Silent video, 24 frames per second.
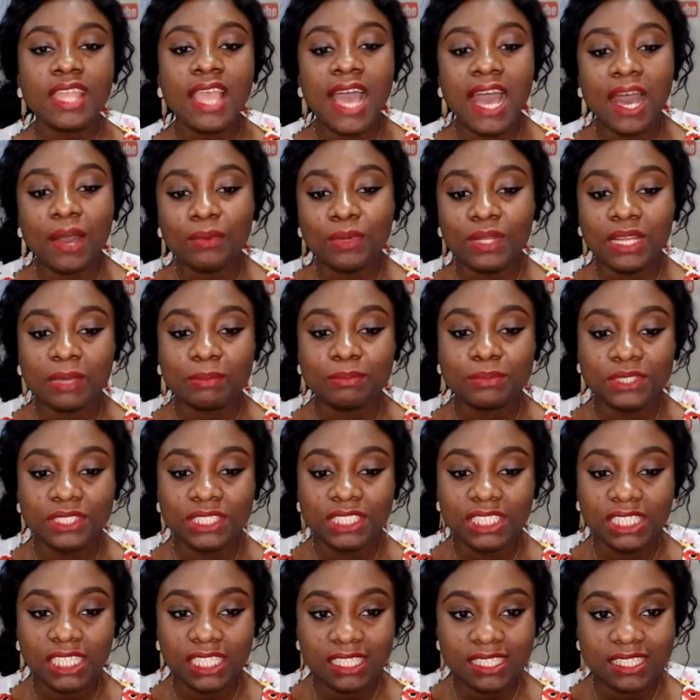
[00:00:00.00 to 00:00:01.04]
I will
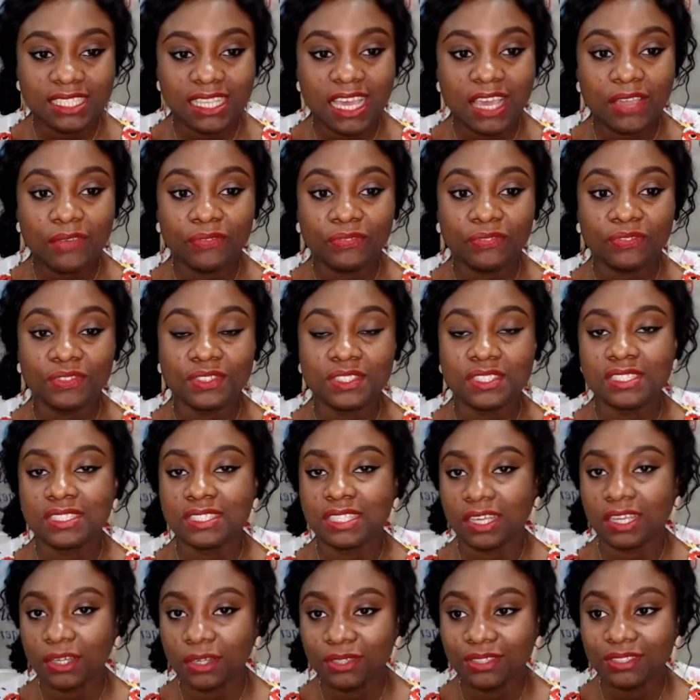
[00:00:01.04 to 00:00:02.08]
appreciate every
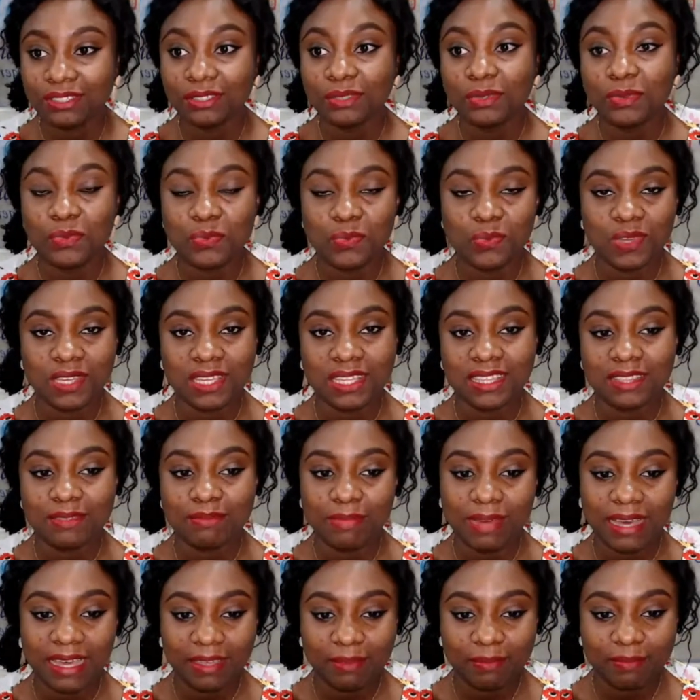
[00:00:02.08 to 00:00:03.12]
second with
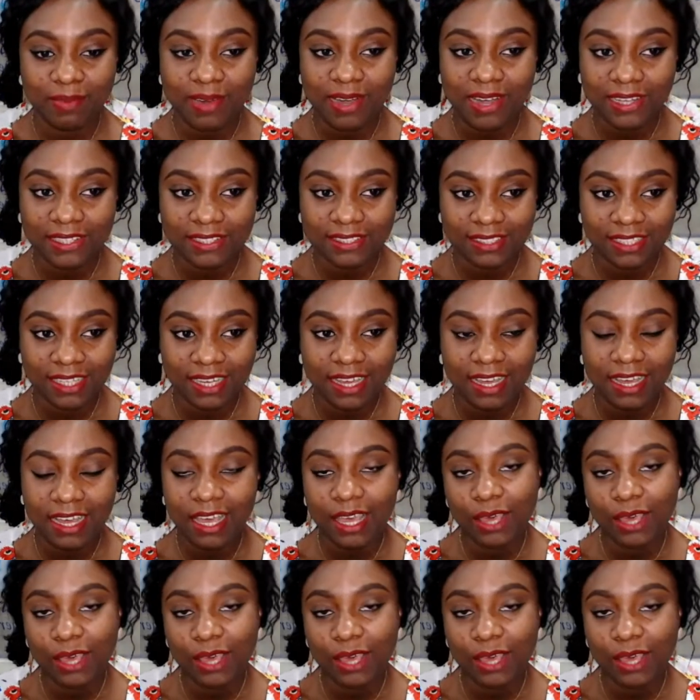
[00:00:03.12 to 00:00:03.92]
my partner.